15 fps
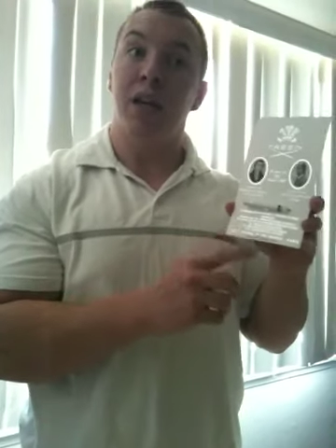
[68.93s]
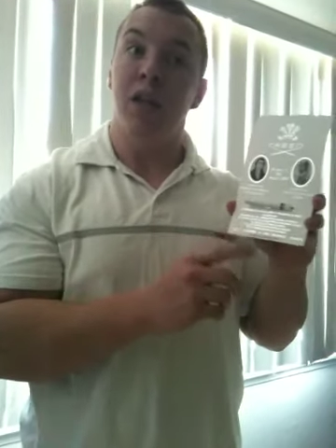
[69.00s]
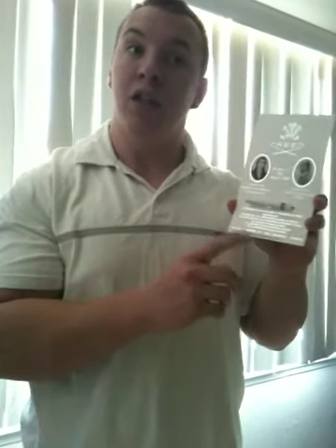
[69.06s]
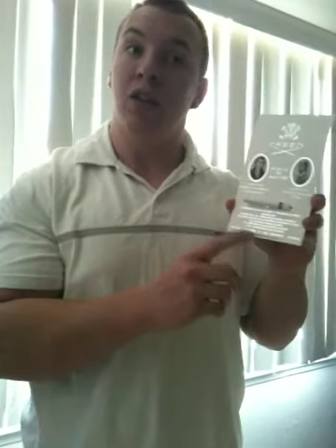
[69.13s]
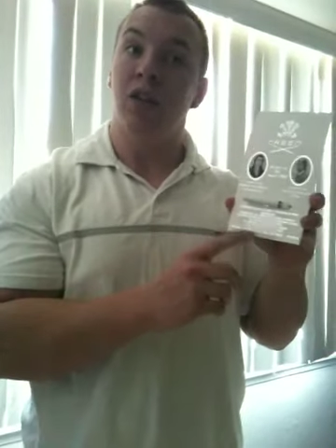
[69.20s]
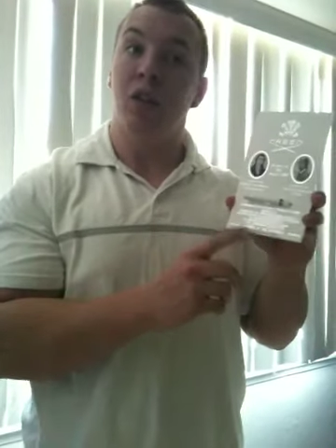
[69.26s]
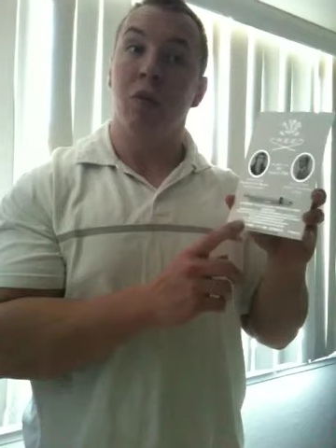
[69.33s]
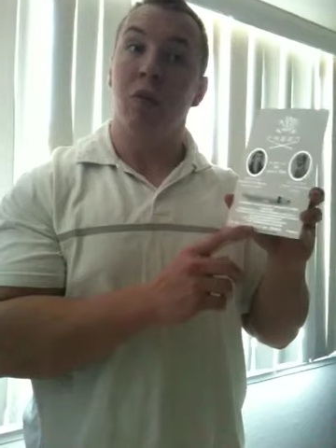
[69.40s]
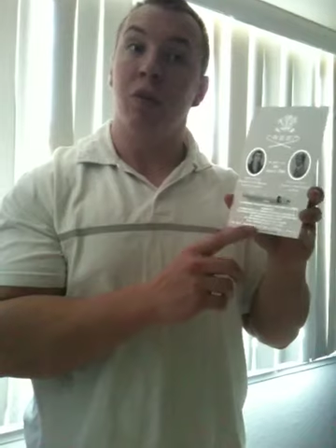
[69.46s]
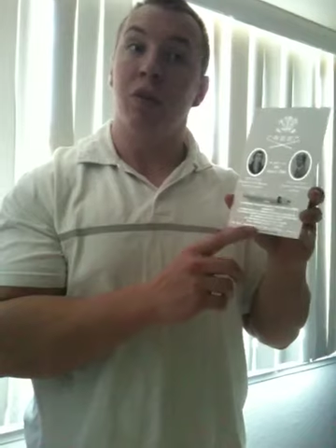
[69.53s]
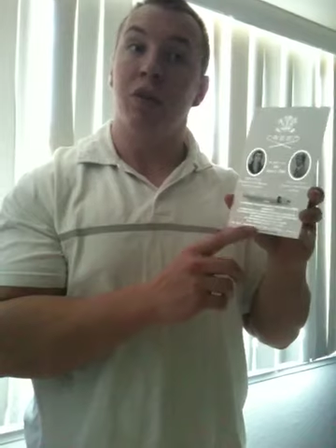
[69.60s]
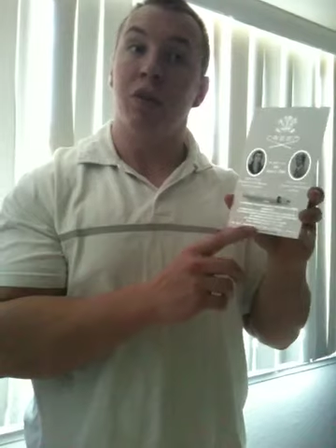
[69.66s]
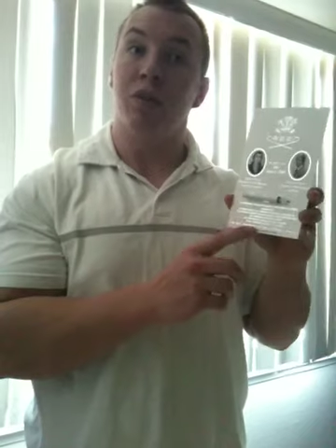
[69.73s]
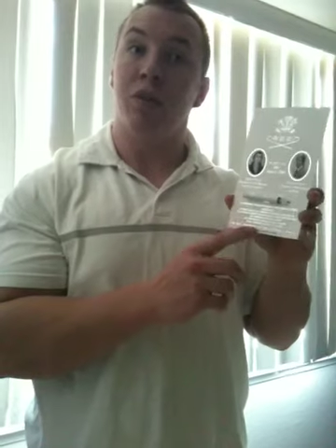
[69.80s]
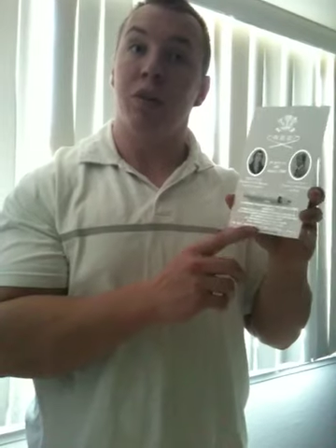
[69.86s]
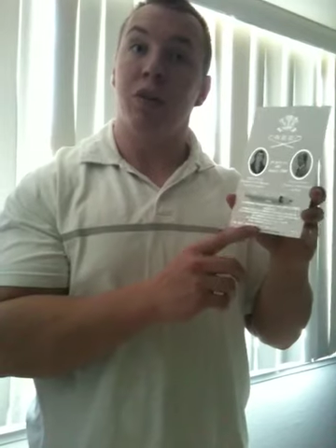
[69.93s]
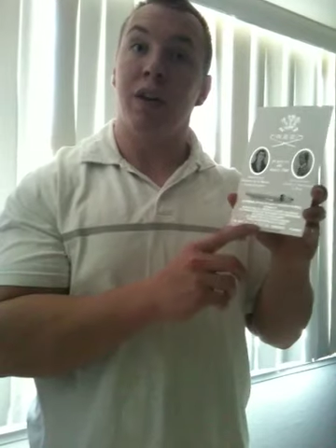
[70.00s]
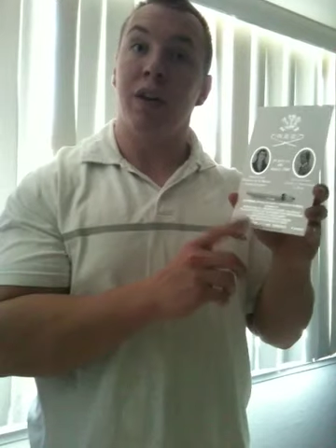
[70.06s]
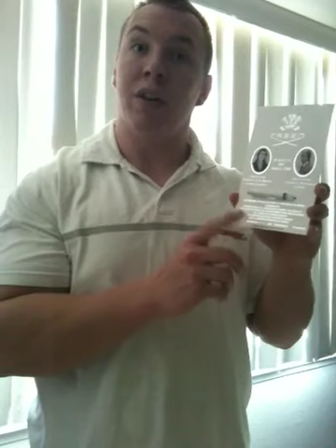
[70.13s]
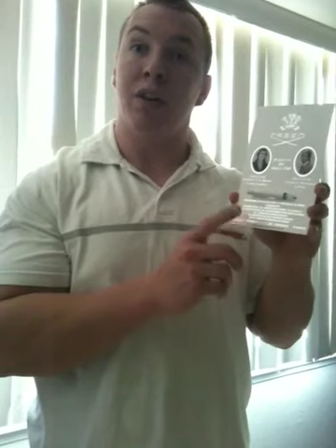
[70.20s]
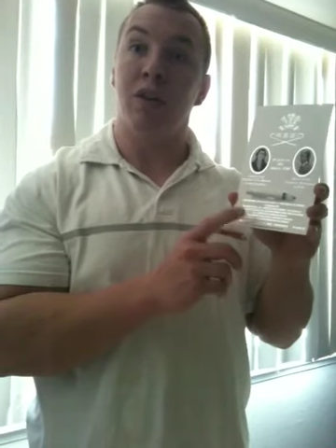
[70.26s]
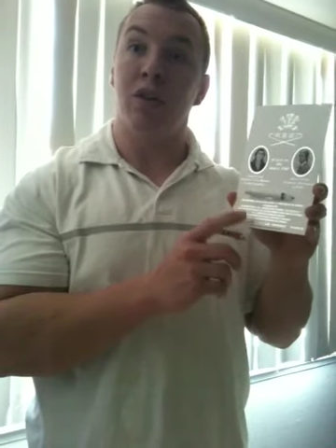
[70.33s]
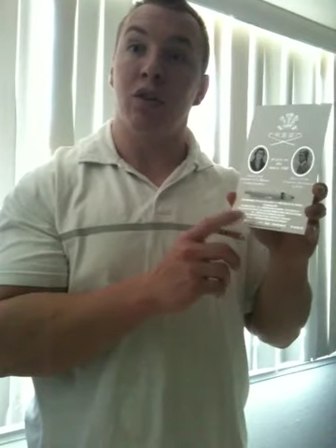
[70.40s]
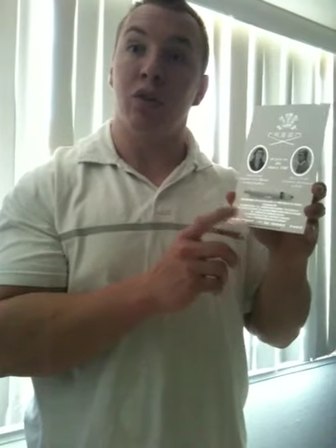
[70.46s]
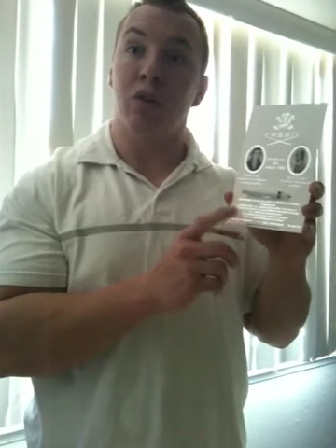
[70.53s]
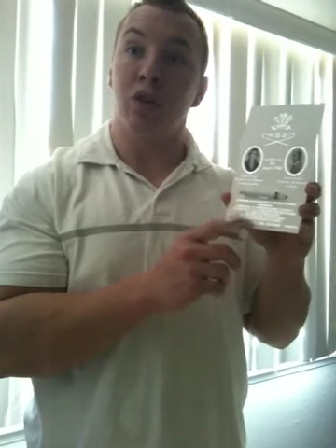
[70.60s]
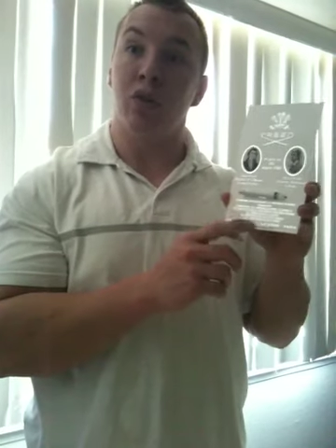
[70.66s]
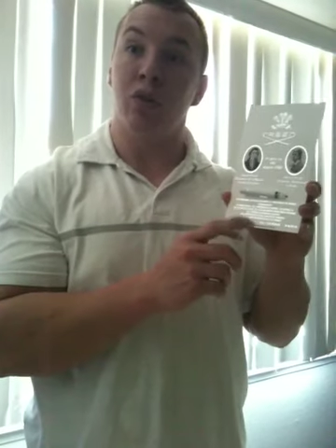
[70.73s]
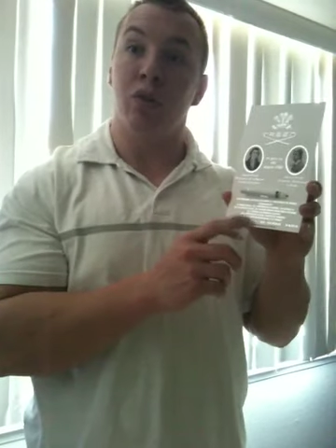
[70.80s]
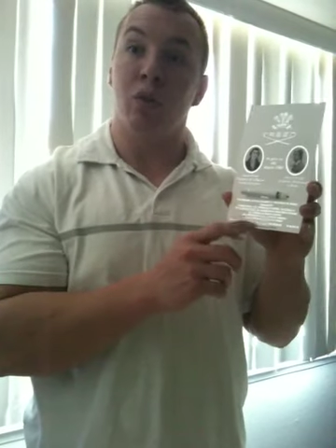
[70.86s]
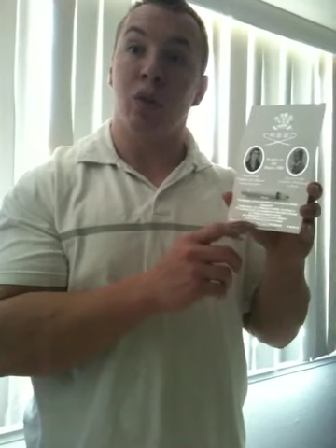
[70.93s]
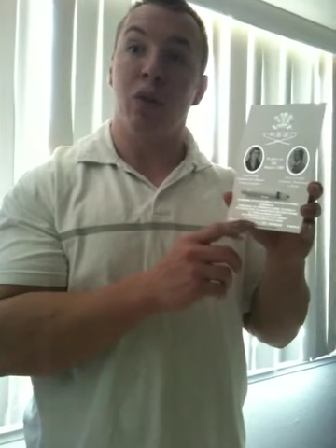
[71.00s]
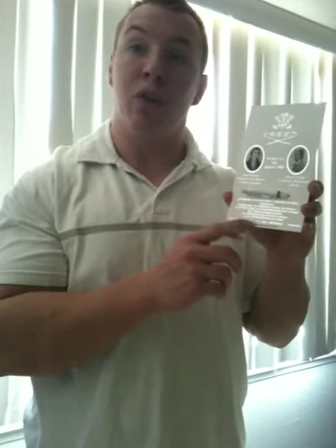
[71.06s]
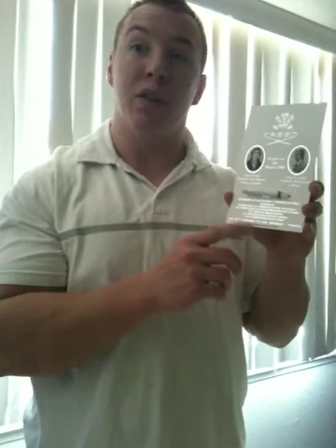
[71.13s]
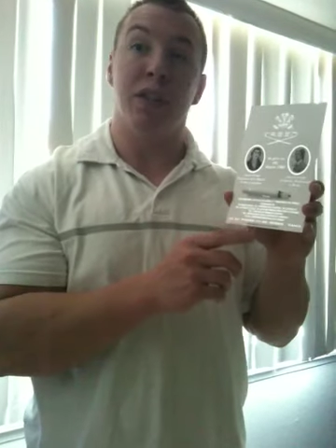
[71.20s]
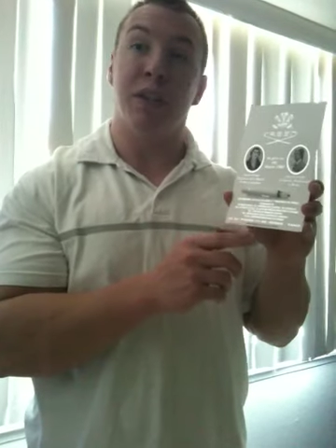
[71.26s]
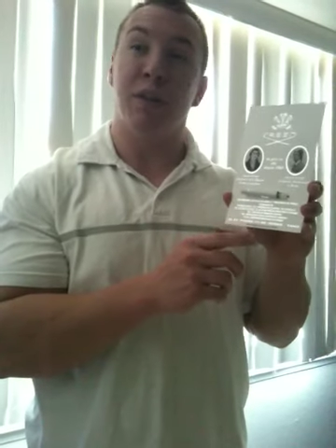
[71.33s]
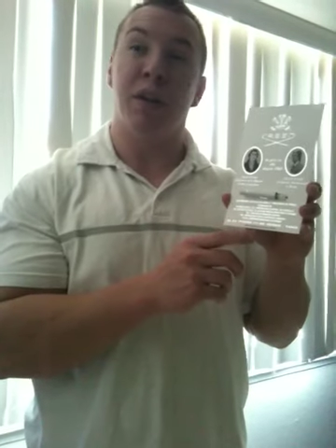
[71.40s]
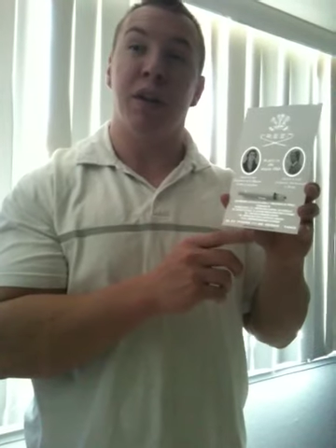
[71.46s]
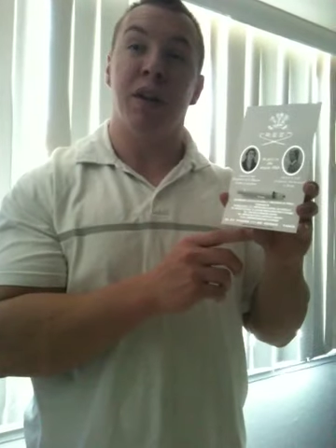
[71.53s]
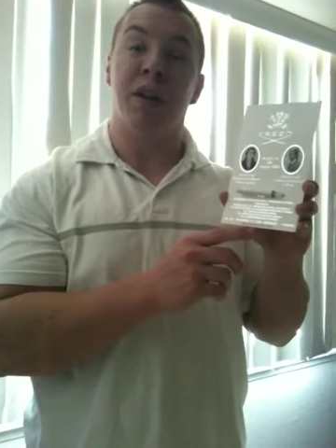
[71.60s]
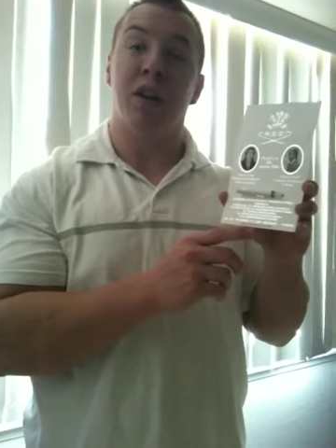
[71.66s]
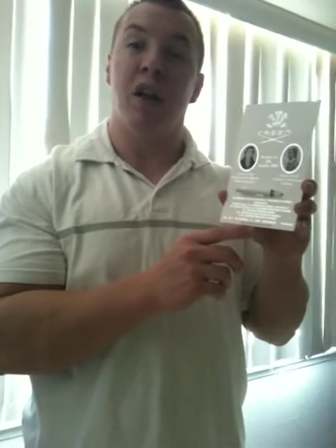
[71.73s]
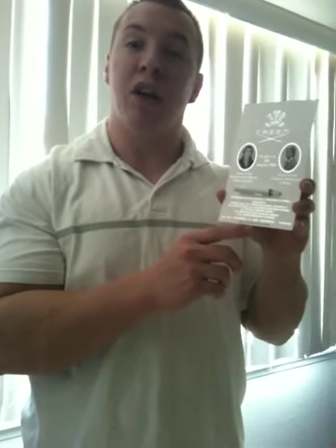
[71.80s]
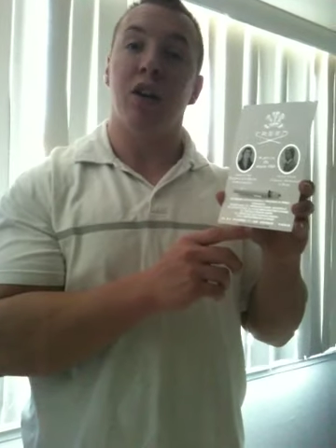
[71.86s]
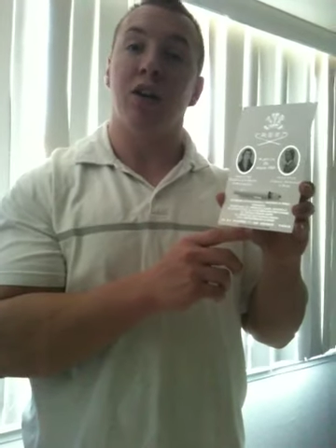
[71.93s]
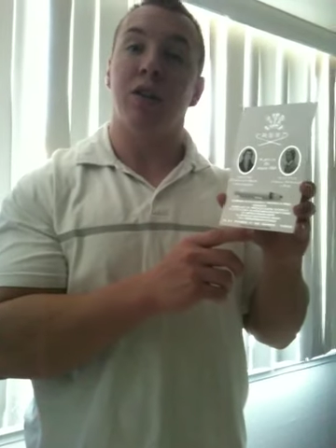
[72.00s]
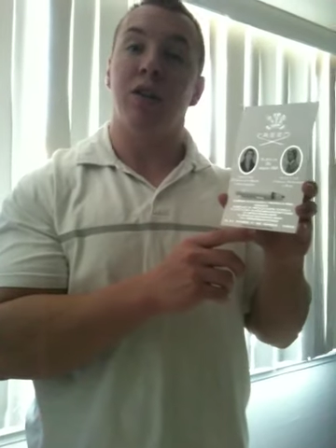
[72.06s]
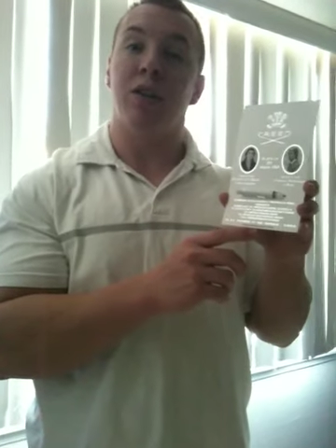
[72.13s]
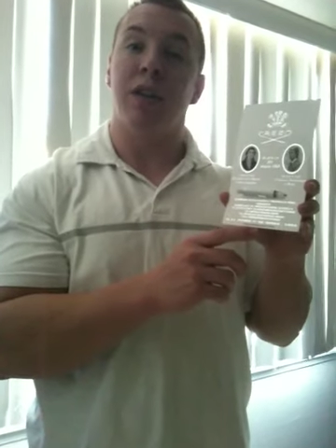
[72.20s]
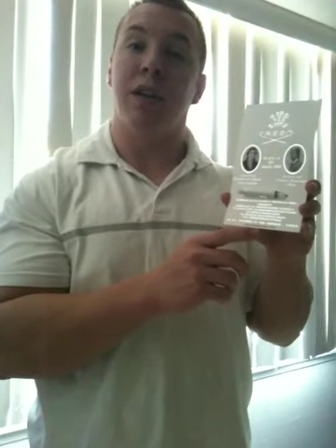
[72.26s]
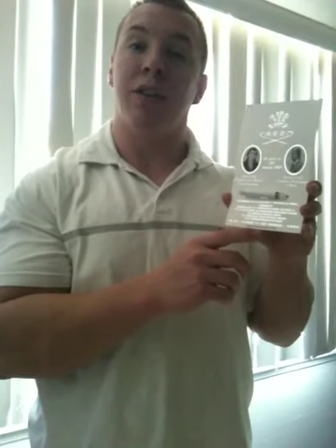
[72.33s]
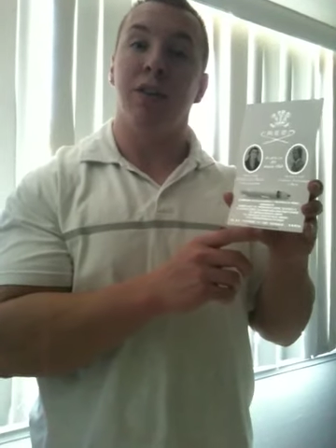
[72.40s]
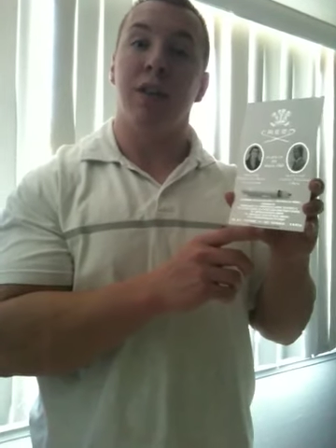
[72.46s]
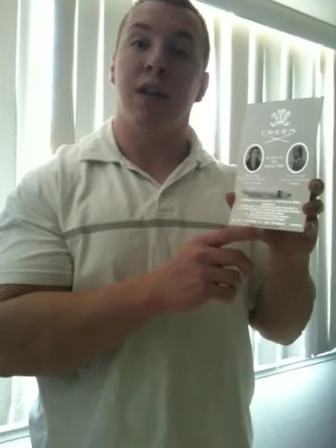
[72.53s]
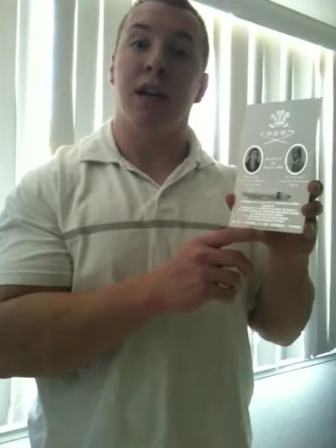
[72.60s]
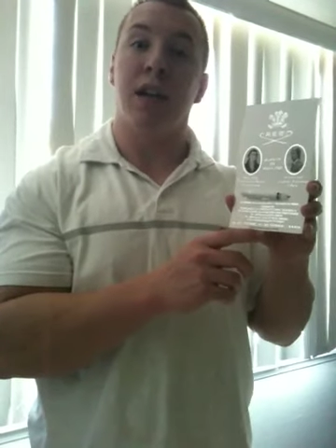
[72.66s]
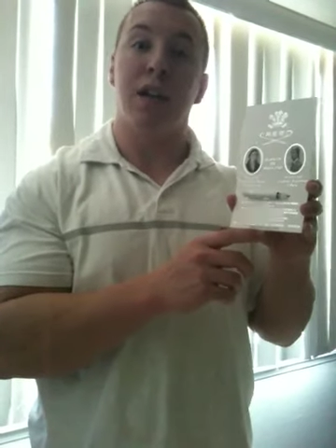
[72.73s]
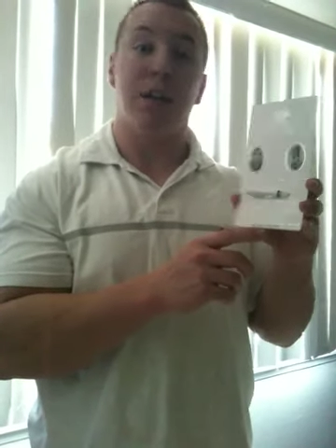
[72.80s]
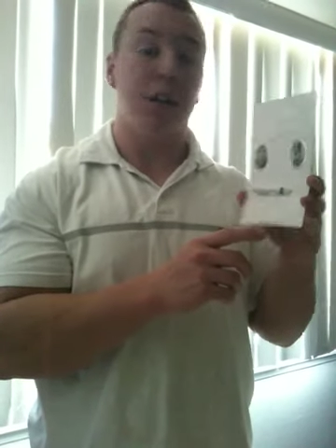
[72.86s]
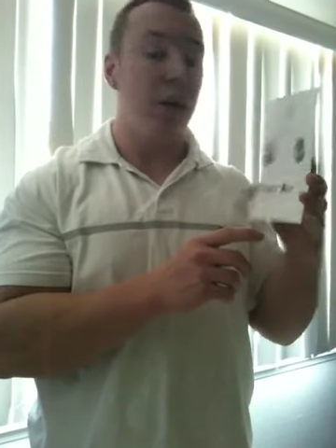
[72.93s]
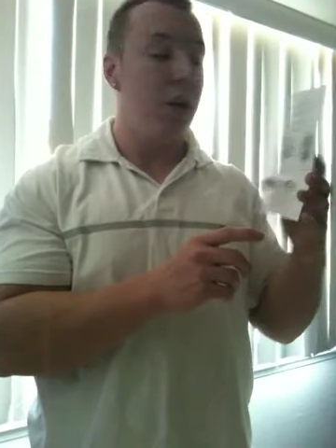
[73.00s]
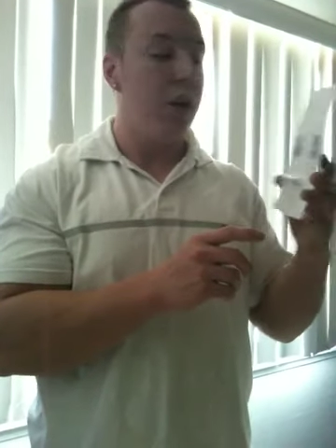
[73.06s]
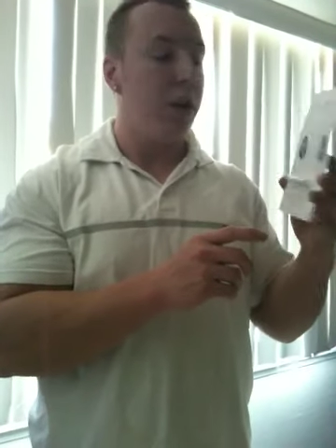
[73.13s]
This is the only one she really liked. This is their newest one. Just came out, I think, August 2009.